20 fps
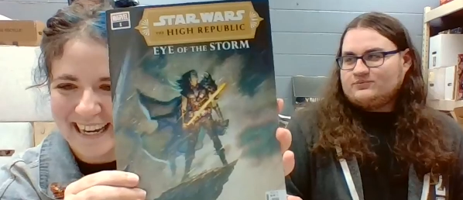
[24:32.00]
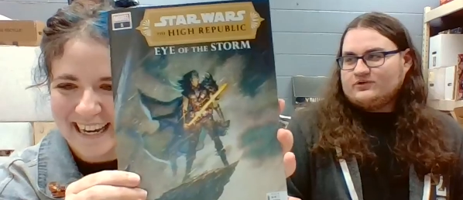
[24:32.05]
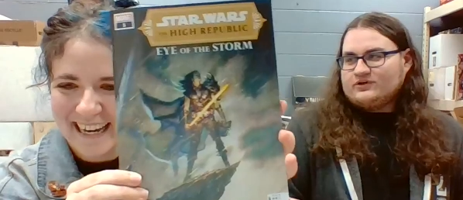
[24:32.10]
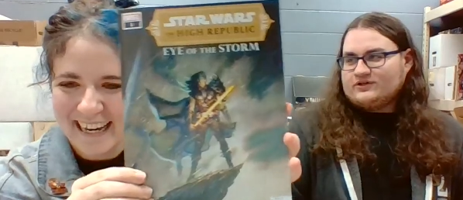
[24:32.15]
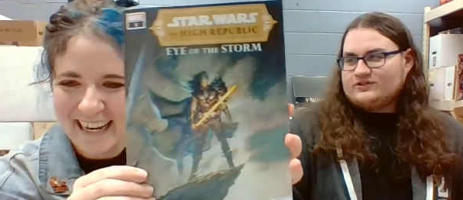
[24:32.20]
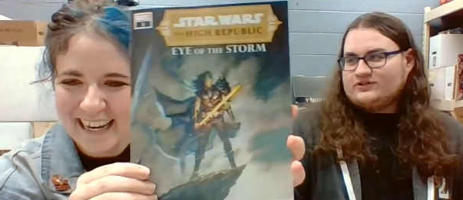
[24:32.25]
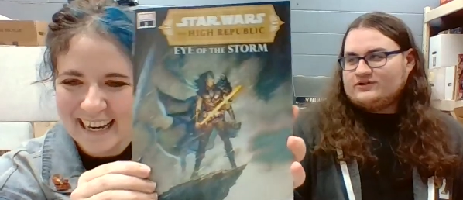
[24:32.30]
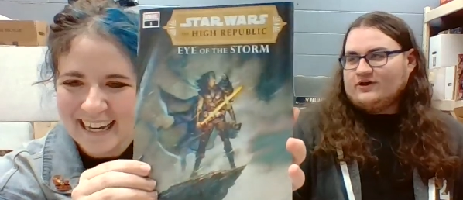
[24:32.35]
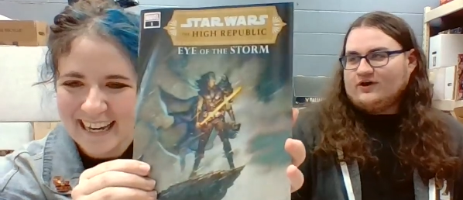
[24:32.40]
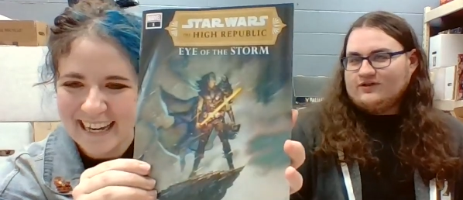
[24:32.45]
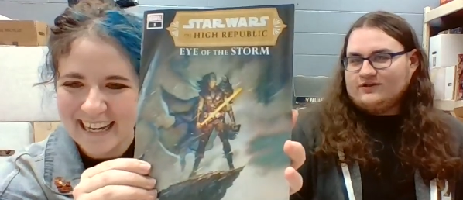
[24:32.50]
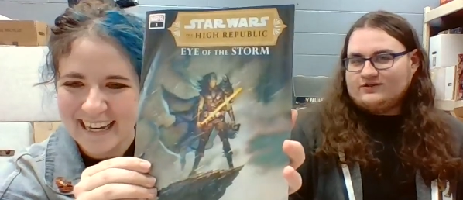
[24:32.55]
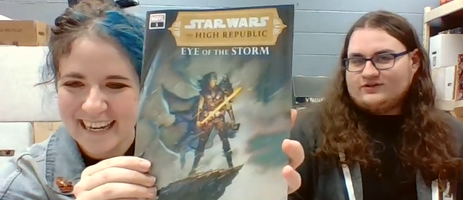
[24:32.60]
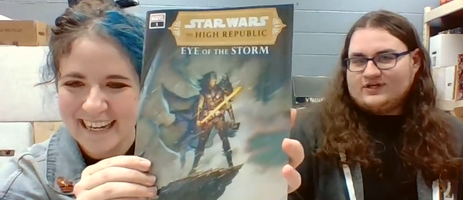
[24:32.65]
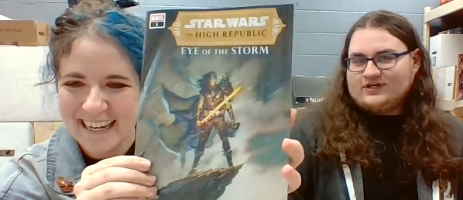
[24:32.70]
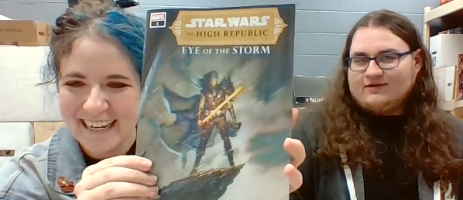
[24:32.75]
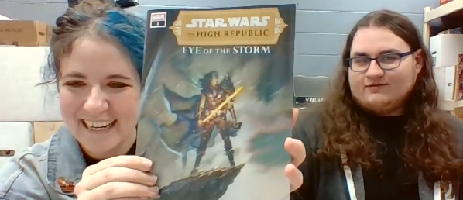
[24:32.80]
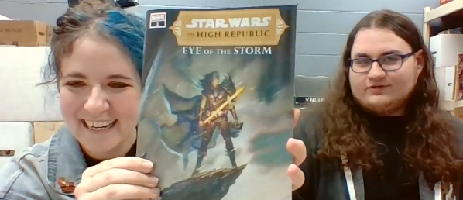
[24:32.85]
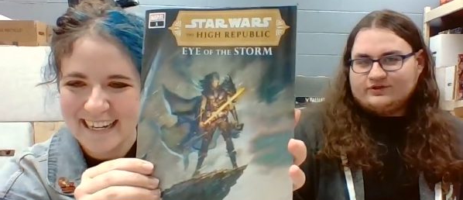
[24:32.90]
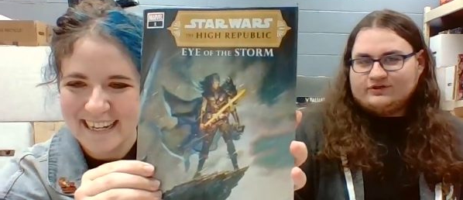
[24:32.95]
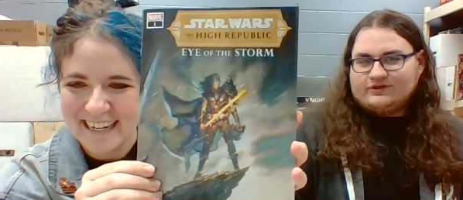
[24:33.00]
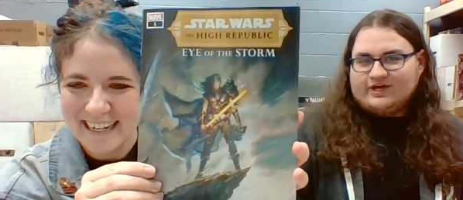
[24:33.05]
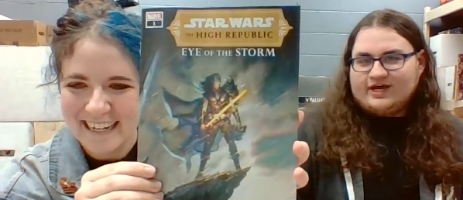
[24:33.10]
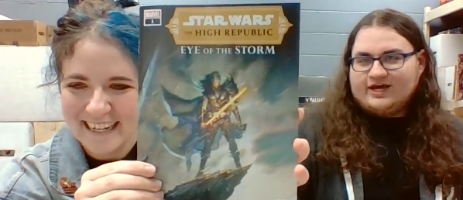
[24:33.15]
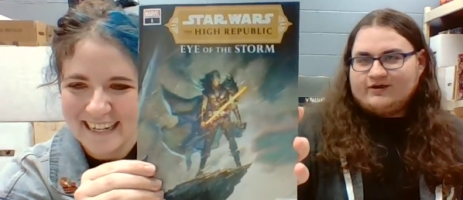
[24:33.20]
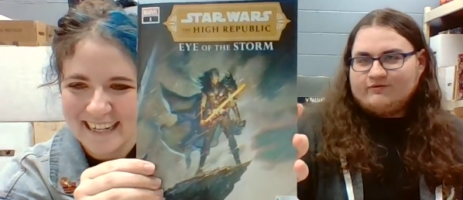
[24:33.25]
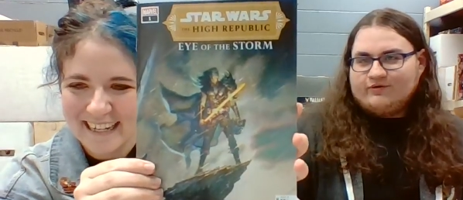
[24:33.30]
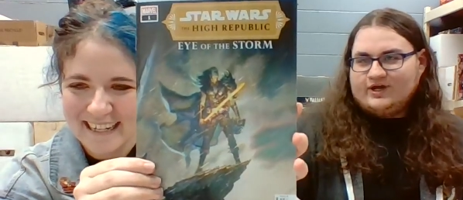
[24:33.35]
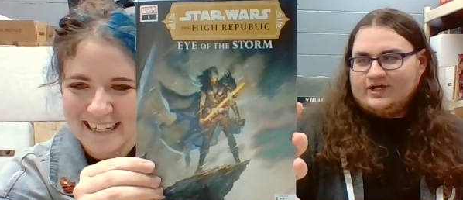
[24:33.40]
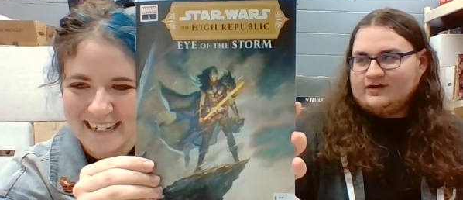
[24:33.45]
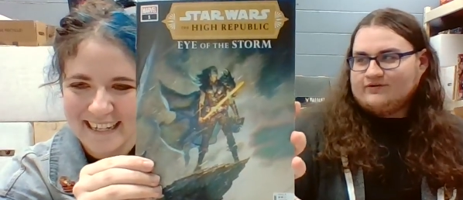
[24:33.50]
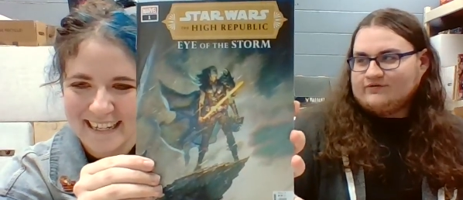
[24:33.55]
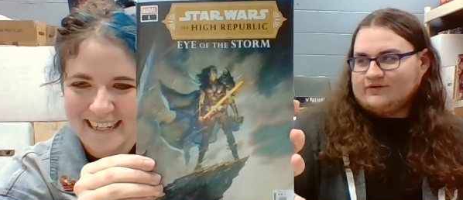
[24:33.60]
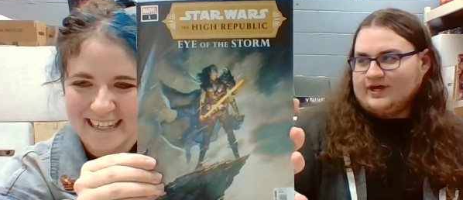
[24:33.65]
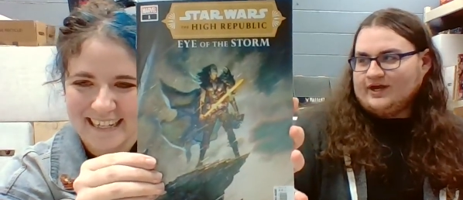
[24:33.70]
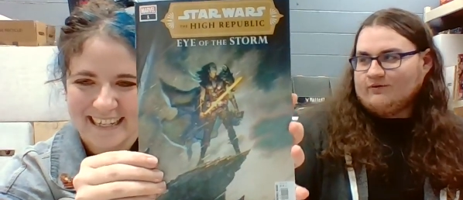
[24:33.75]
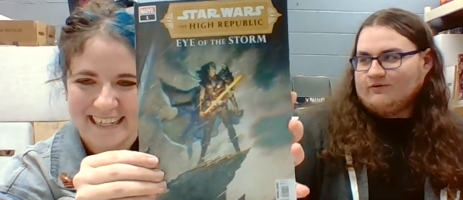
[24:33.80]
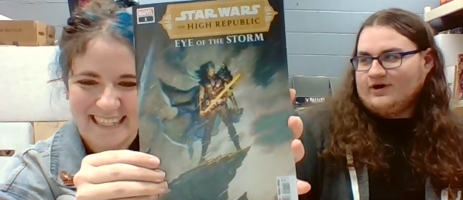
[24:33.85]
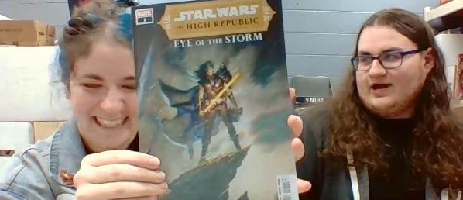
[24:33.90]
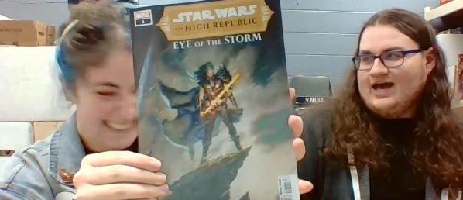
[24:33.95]
Speaker 1: books, all those novels your dad read of
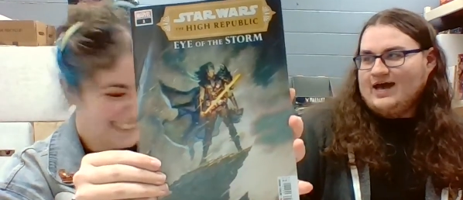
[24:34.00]
like what